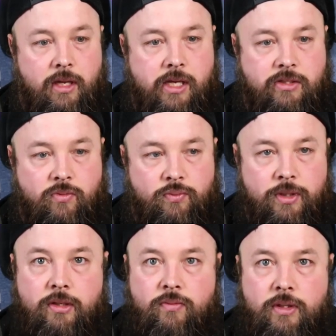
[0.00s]
it's
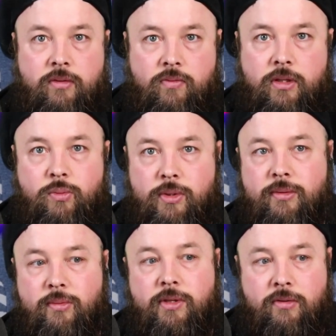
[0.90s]
really, really, really,
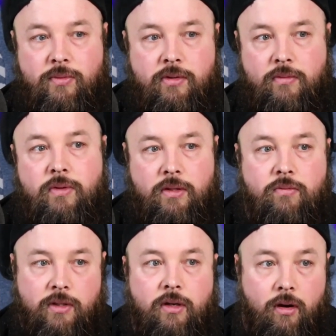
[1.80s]
really, really, really, really,
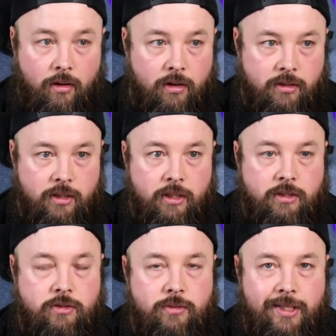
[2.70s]
really hard
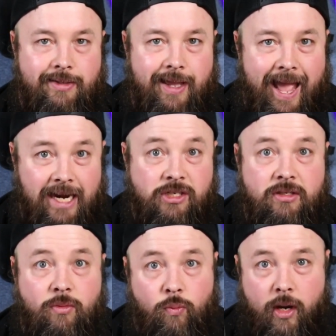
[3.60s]
to
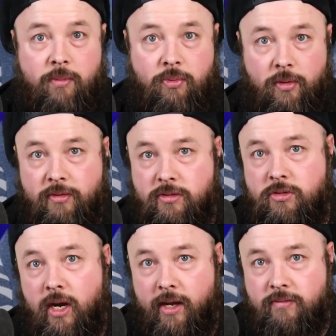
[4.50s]
actually wipe one of those
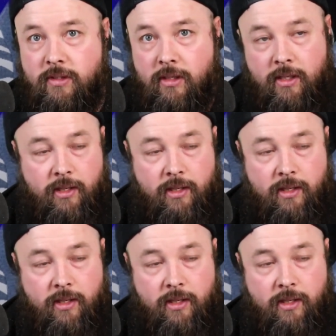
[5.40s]
drives.